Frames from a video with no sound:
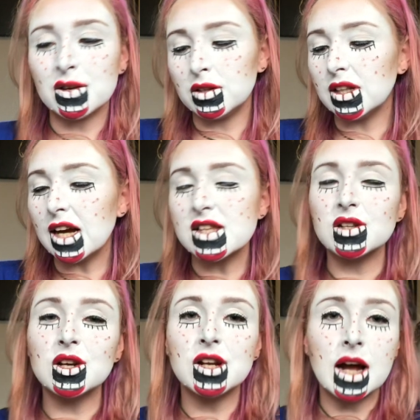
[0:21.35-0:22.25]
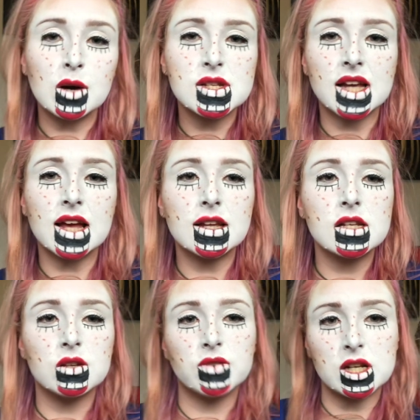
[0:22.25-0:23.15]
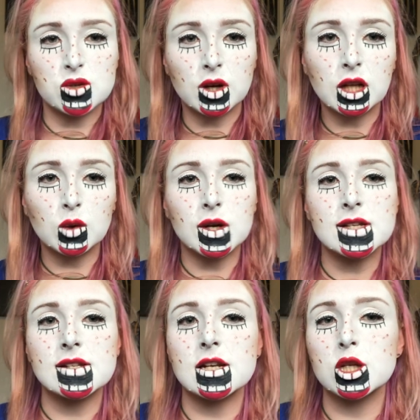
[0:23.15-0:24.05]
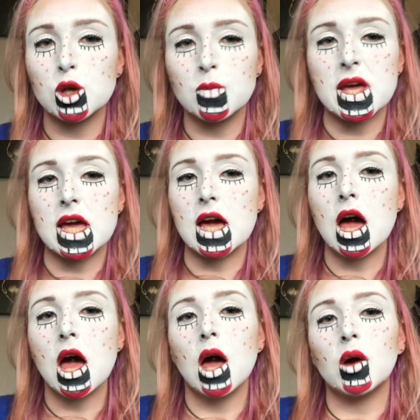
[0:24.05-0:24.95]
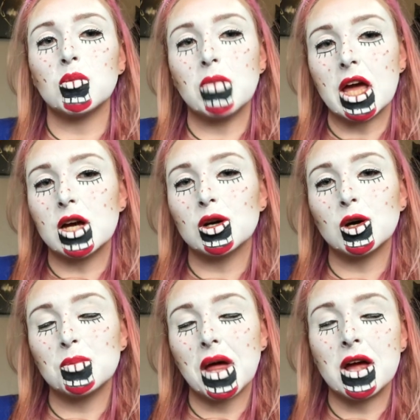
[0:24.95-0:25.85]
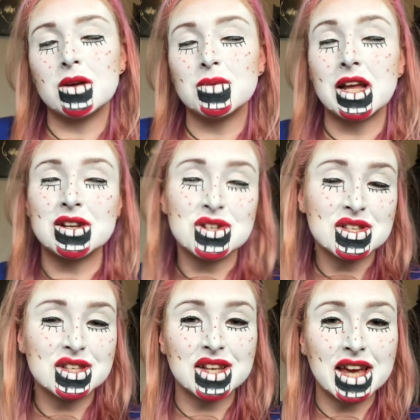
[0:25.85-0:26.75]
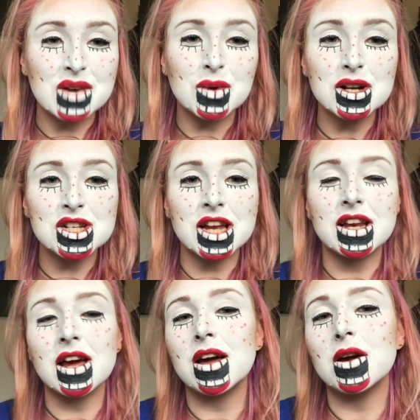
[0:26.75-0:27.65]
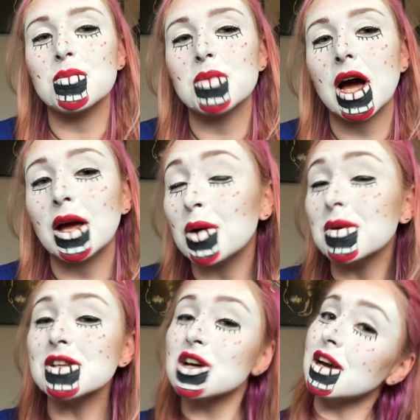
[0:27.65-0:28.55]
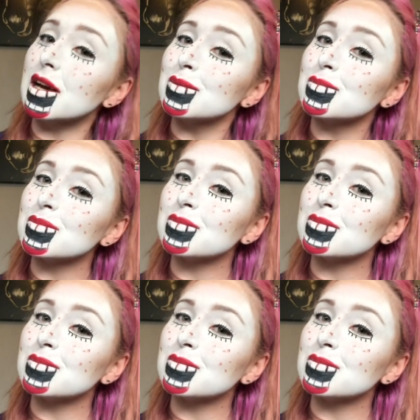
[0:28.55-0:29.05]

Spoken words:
back. If you'd like to learn how to get this ventriloquist dummy makeup, then just keep watching. I hope you enjoy it.